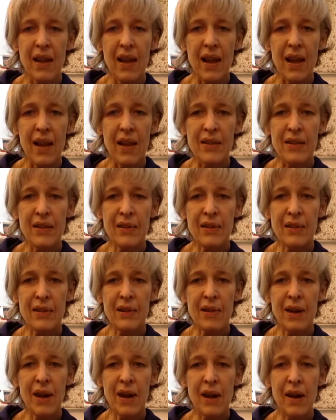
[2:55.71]
And
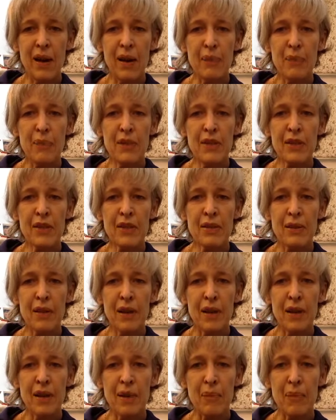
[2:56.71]
your arms
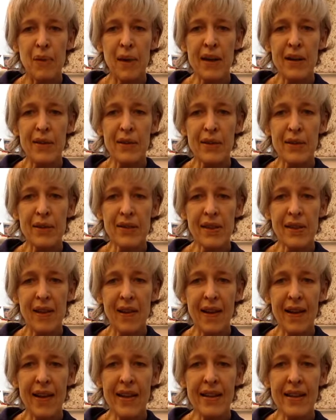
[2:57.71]
are by your
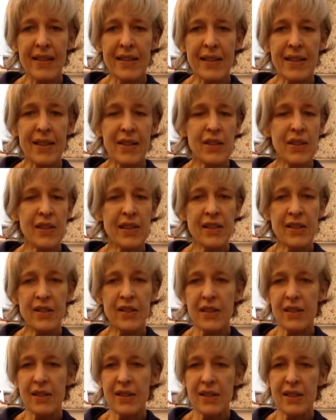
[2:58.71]
side, initially
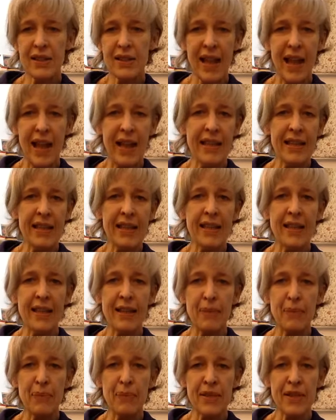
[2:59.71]
just in
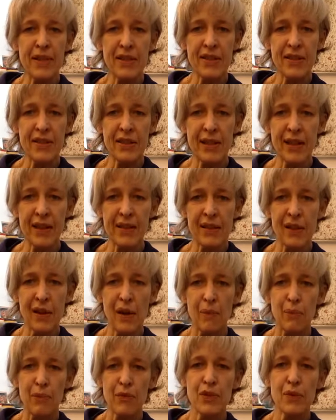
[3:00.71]
any position that's
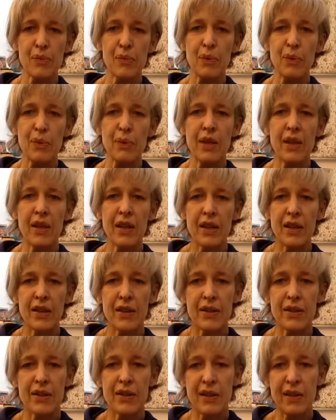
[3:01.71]
comfortable.
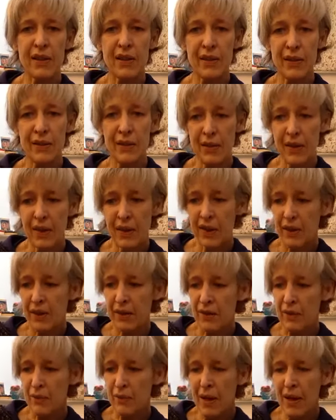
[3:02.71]
So
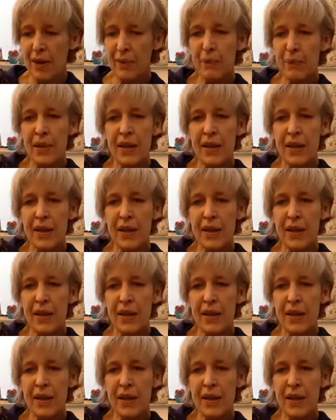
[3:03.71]
you might